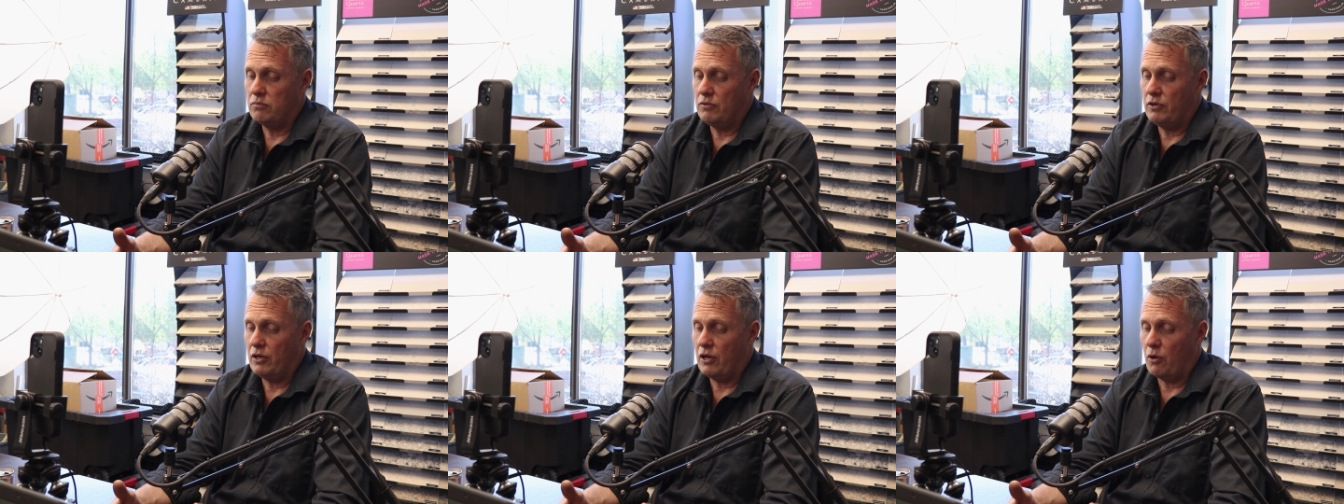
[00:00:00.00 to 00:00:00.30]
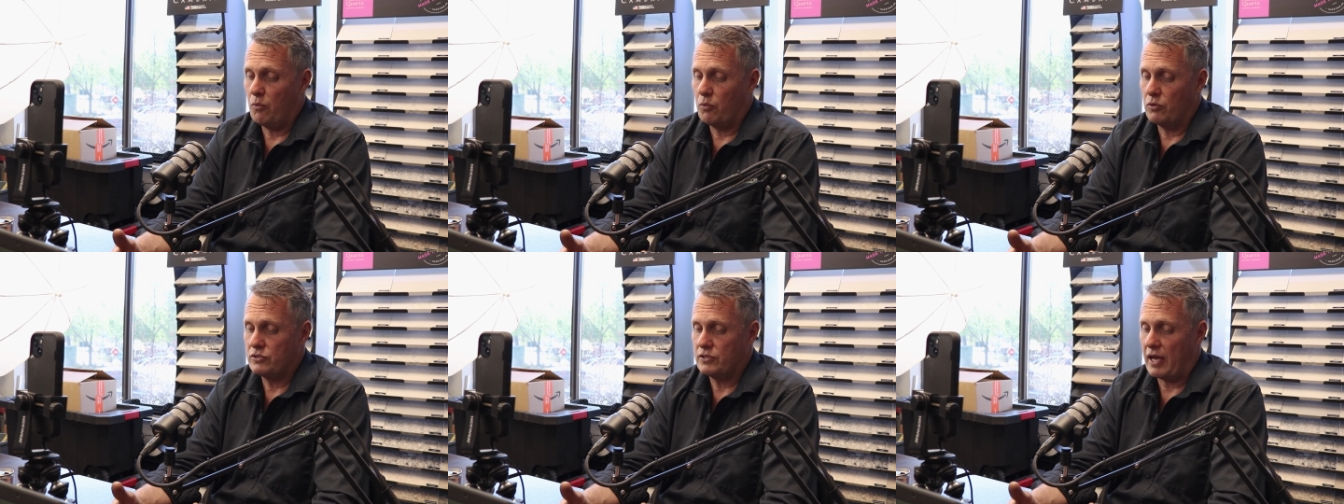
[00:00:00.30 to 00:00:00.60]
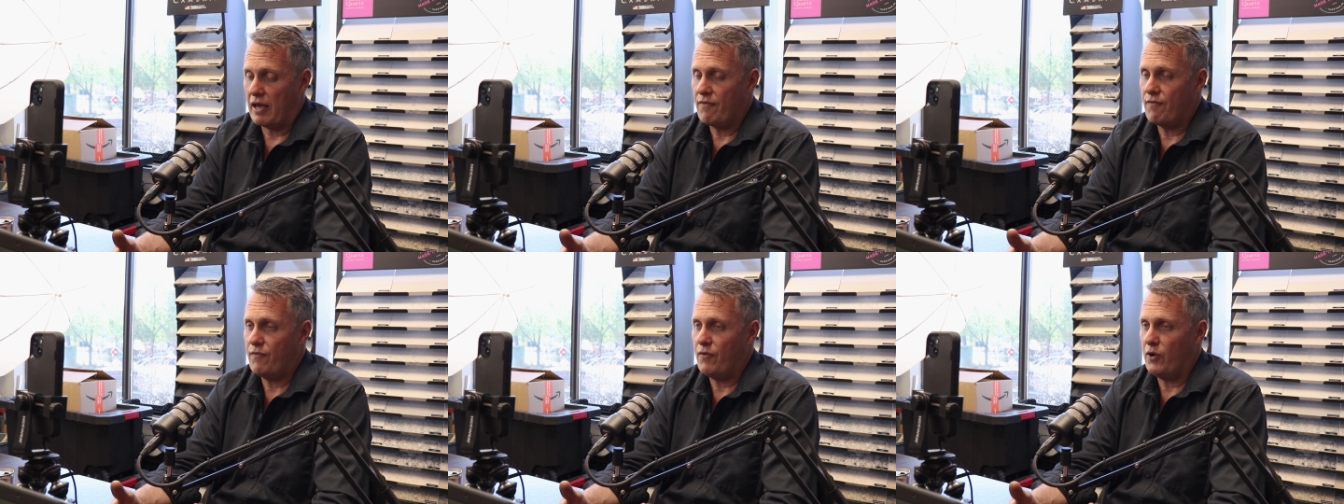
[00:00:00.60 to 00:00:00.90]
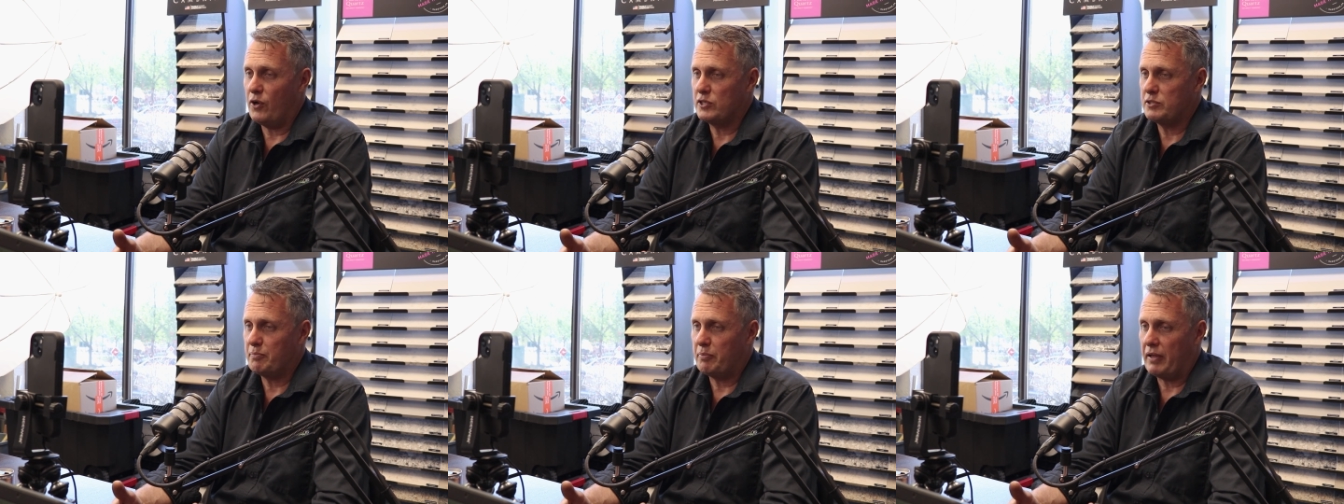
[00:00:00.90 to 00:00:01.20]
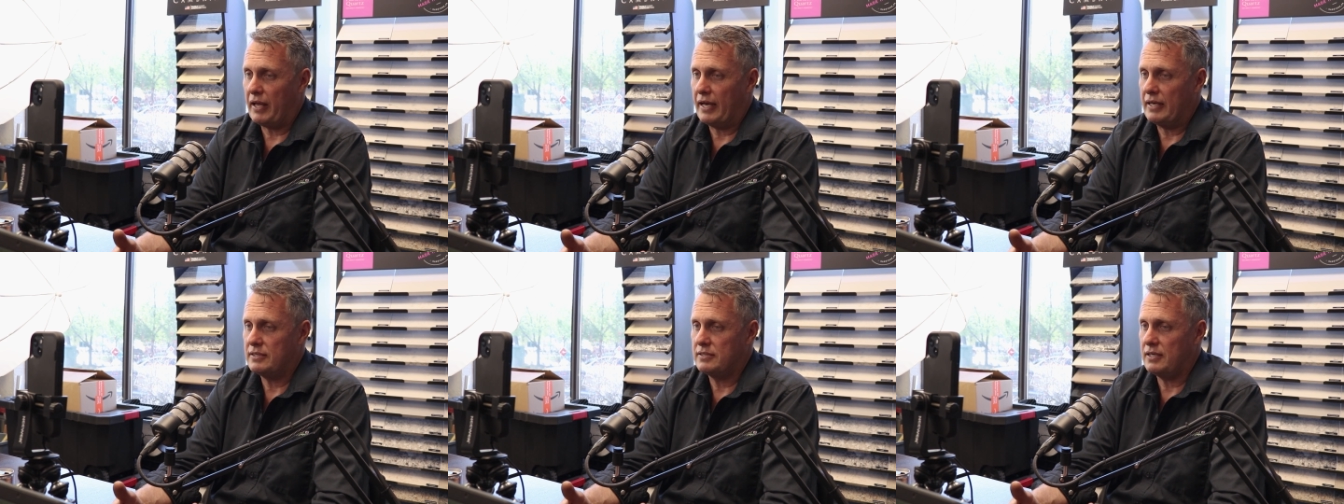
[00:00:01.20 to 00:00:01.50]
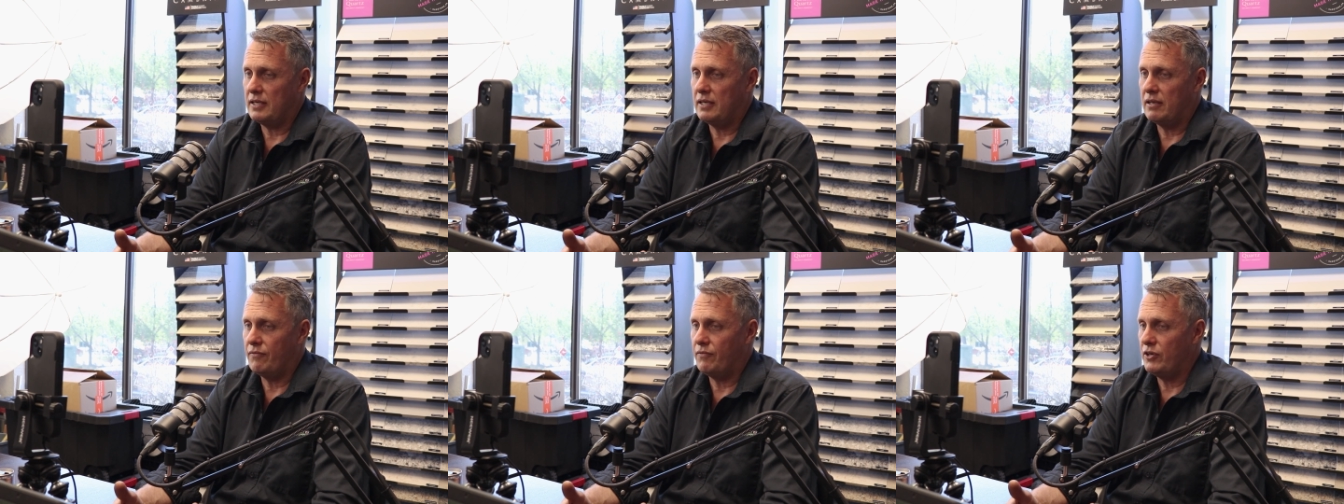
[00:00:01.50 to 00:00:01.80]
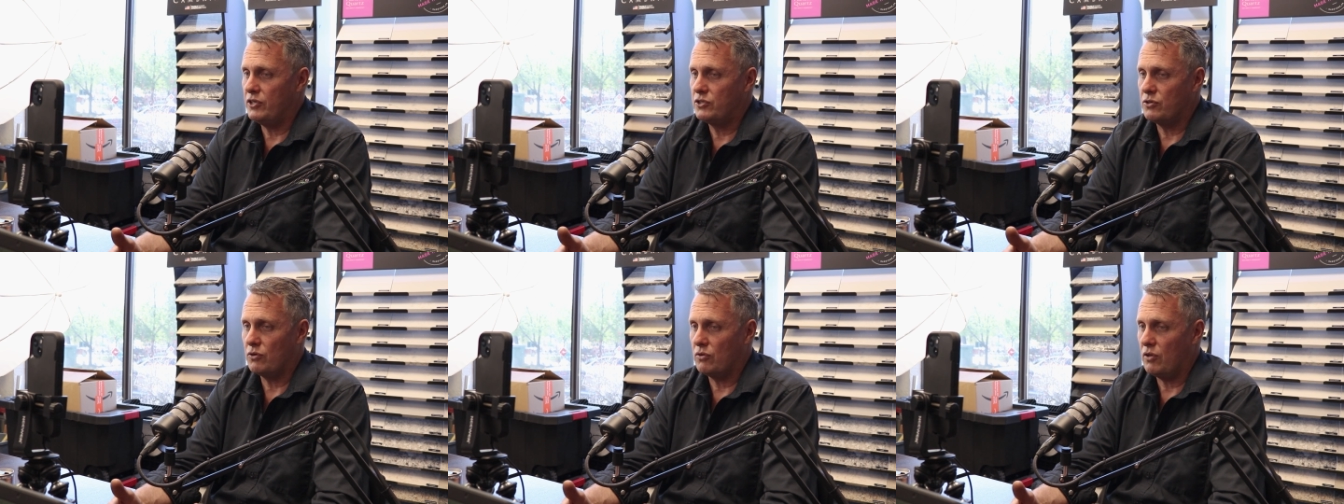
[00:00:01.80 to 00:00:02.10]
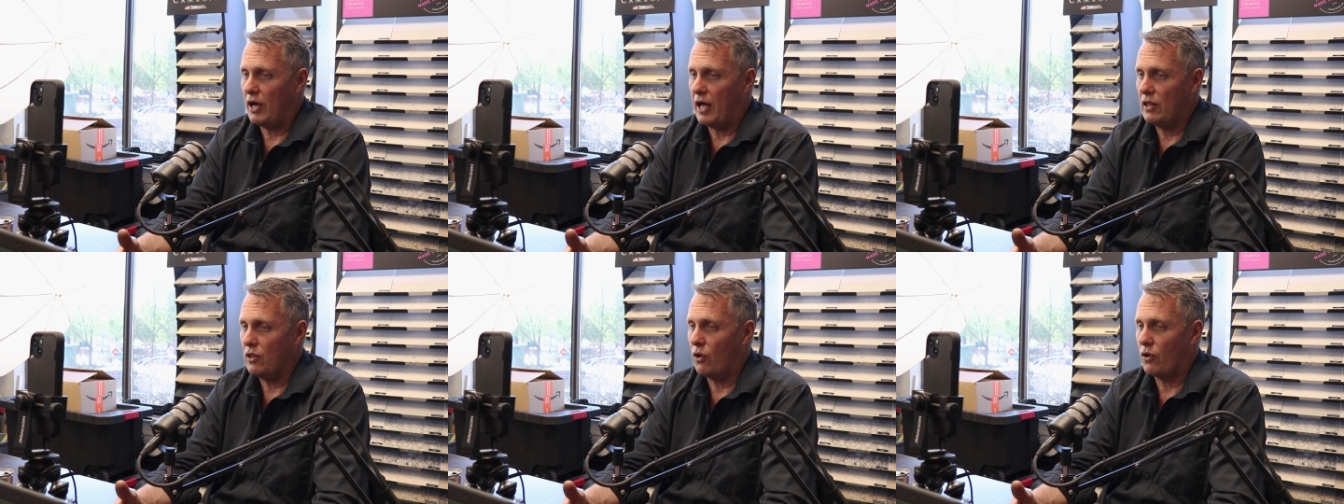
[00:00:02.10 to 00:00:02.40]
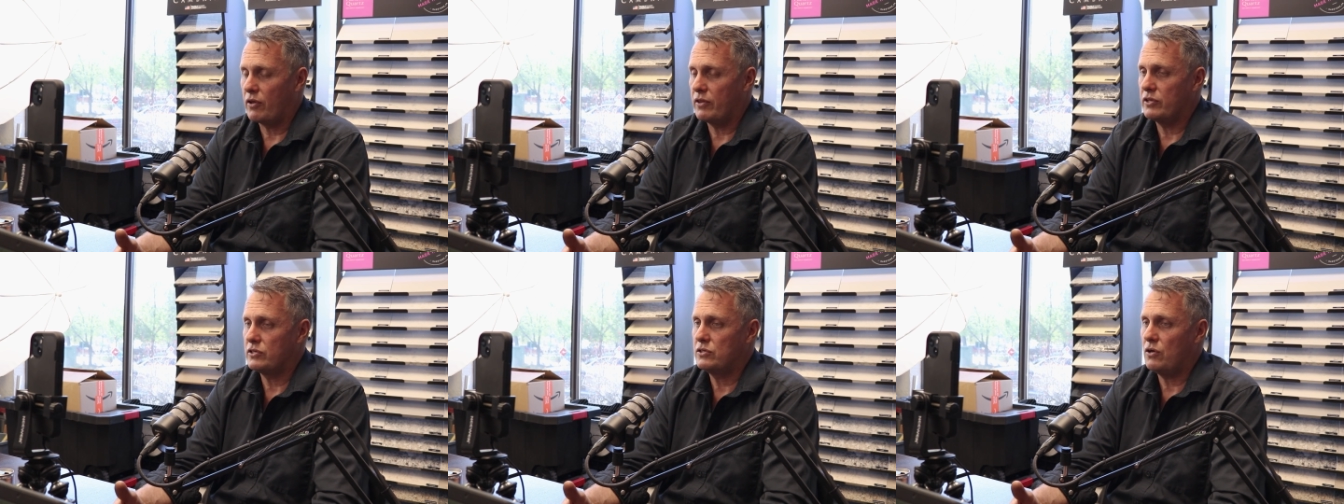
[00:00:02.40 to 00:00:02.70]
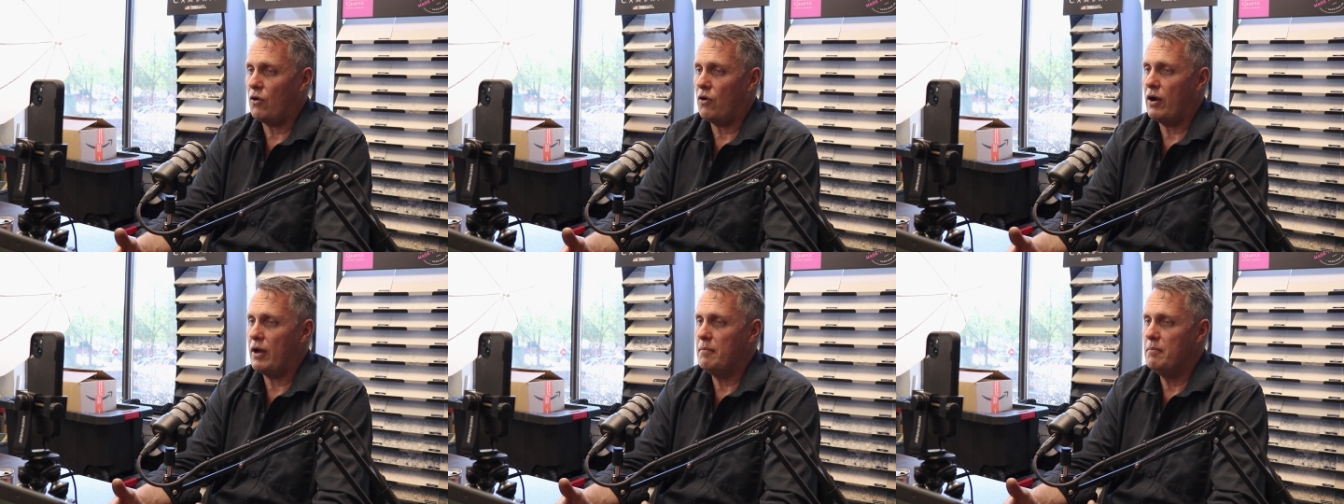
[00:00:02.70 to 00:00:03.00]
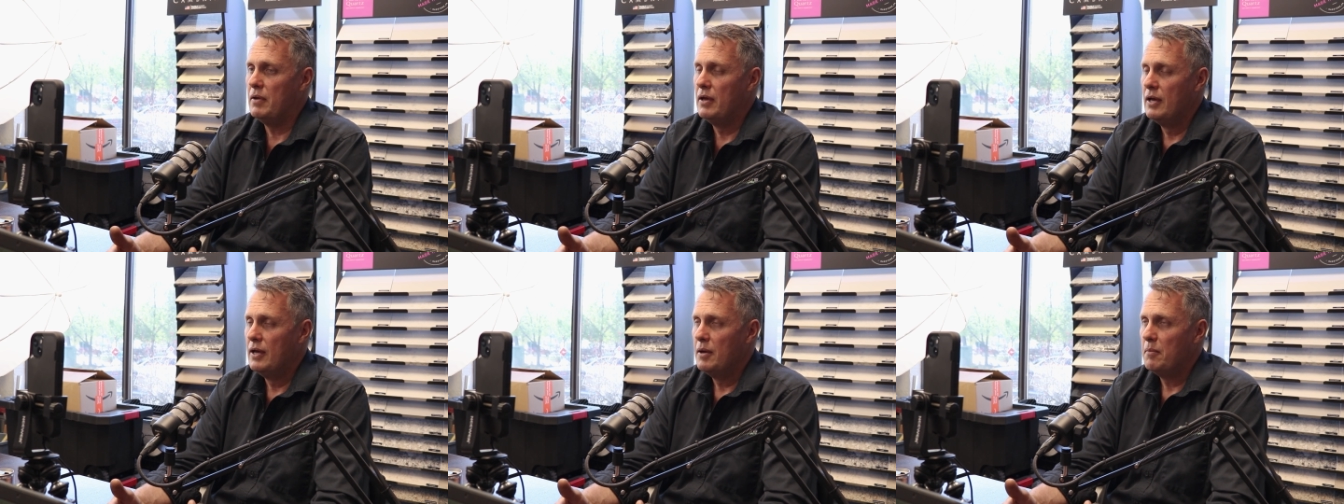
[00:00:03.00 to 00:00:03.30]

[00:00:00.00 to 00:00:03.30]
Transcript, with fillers: you know, was a first place individual a lot of the time.